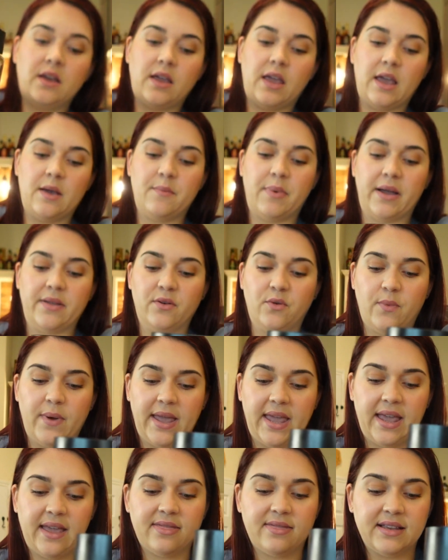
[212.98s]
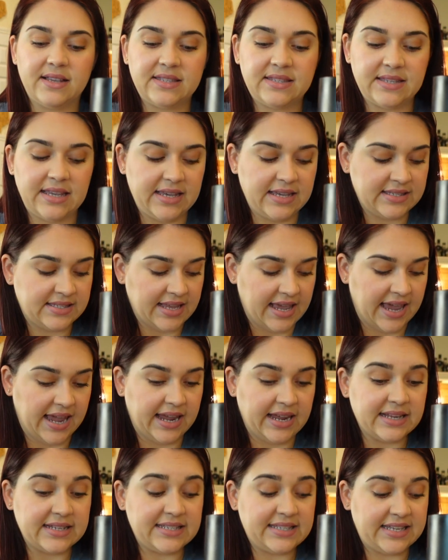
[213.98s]
And by the way, this is
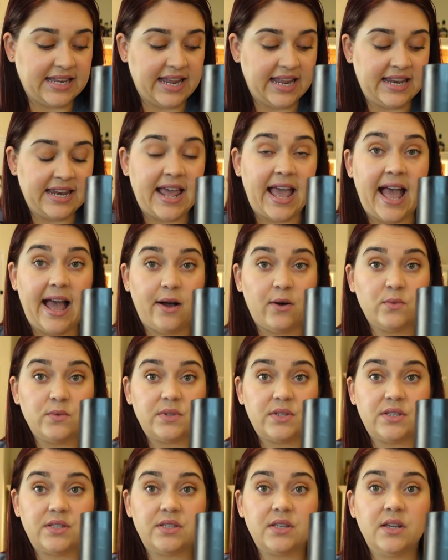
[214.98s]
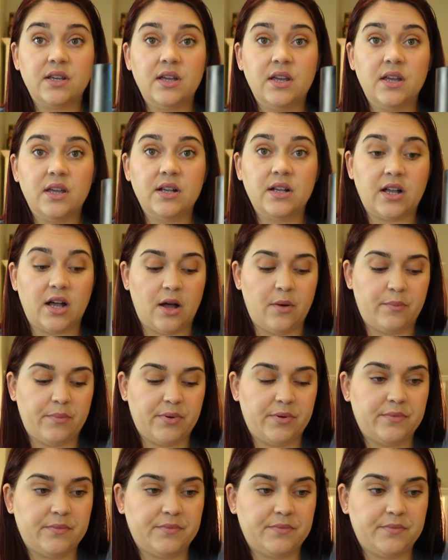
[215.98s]
a 10-ounce cup.